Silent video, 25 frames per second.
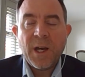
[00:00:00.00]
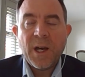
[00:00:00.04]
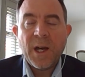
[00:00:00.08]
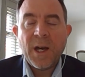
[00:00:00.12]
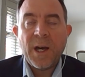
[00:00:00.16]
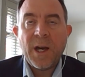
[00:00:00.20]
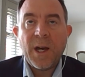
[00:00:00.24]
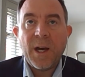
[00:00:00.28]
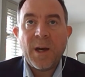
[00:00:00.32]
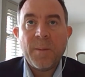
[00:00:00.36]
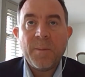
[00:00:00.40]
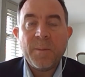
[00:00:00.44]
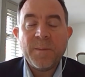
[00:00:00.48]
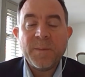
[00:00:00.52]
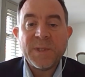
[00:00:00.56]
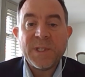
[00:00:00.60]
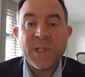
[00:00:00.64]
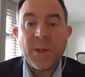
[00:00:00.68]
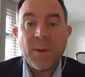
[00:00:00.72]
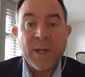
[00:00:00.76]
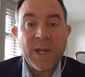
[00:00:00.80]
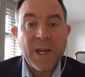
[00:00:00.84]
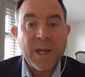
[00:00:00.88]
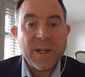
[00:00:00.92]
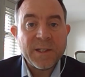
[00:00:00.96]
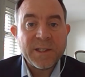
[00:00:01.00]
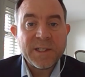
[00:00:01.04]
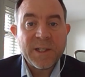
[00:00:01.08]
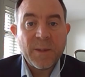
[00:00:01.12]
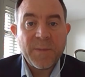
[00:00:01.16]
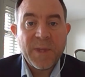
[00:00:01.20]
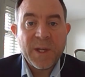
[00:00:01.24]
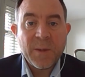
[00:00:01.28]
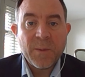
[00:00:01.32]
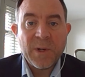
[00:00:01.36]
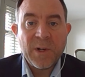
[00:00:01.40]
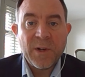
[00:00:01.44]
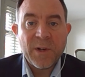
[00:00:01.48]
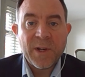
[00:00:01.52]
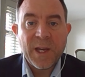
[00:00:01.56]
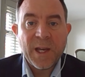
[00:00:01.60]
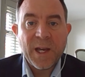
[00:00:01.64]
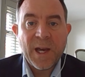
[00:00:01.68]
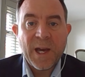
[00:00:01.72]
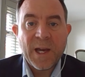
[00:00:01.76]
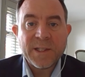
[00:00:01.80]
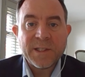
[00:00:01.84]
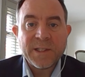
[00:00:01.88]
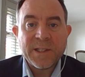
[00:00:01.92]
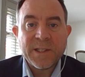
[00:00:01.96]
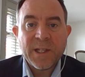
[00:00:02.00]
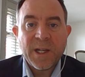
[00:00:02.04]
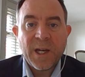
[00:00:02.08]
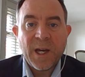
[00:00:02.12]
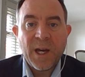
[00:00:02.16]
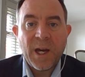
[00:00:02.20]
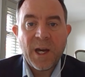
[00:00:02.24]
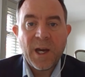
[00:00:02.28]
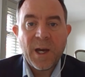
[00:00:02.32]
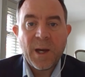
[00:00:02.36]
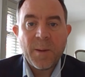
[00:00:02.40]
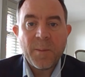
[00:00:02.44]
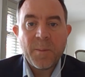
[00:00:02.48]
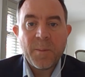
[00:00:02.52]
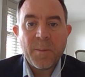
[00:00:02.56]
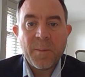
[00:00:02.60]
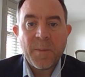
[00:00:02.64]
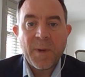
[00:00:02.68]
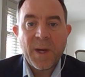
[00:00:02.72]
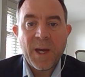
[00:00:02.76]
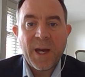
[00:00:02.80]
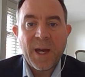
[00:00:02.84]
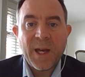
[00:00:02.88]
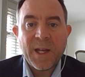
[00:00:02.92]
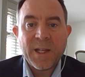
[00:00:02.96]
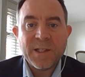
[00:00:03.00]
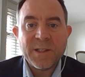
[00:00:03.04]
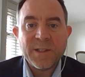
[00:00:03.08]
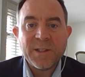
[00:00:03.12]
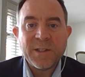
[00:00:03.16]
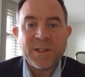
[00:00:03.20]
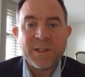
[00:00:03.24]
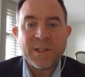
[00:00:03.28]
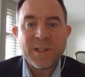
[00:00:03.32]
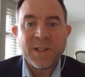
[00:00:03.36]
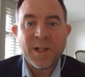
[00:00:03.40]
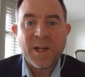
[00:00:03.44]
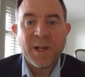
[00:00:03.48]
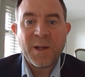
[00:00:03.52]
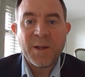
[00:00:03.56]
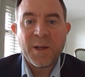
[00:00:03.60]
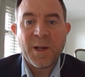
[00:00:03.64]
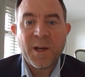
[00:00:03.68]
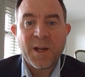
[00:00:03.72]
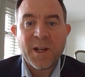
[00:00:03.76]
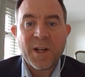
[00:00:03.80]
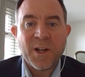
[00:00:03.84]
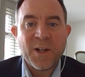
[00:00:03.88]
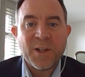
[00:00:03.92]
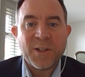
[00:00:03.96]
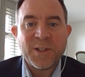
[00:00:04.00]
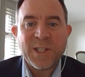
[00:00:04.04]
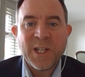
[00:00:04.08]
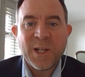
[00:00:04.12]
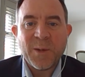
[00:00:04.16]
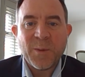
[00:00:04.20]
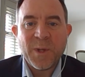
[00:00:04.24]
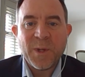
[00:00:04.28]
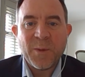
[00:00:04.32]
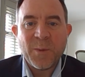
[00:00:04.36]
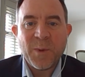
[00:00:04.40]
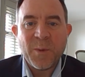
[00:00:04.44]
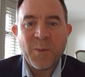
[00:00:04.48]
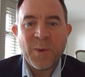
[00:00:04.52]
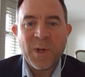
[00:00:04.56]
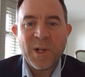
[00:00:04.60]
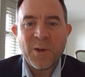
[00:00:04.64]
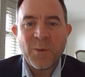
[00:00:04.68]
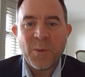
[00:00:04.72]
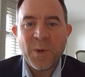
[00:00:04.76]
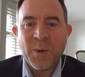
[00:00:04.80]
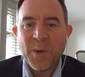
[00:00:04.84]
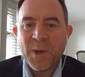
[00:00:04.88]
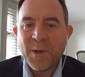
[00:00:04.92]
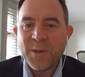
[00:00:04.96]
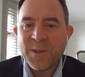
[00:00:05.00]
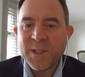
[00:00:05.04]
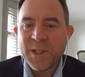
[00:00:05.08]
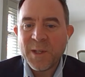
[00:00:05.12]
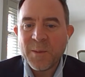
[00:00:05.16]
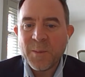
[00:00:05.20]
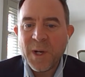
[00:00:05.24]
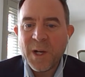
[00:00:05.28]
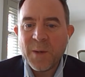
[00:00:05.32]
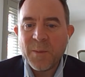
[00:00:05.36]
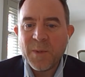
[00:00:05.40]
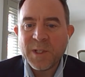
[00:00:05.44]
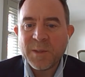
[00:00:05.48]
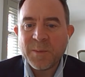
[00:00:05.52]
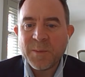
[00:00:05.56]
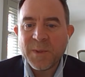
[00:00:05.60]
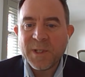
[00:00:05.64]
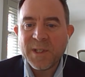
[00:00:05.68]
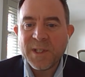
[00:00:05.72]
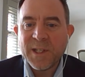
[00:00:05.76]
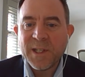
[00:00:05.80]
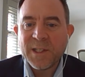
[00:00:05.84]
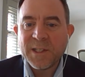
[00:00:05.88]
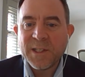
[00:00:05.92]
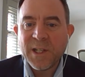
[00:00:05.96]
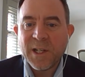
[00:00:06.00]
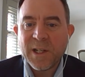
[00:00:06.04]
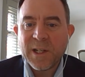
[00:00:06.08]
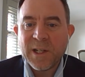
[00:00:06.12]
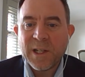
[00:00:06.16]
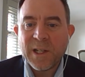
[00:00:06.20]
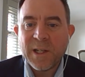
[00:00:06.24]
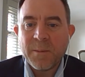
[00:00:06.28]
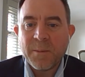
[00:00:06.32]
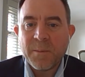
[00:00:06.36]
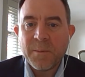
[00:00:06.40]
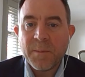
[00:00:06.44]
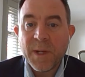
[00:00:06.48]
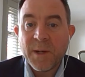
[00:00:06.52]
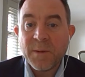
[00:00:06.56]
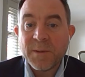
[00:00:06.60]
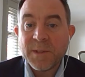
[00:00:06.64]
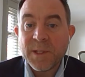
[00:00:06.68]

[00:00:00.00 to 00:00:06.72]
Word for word: Um, so again, something we're looking at, um, and uh, I can't say whether we will or we won't at the moment, but it's certainly you know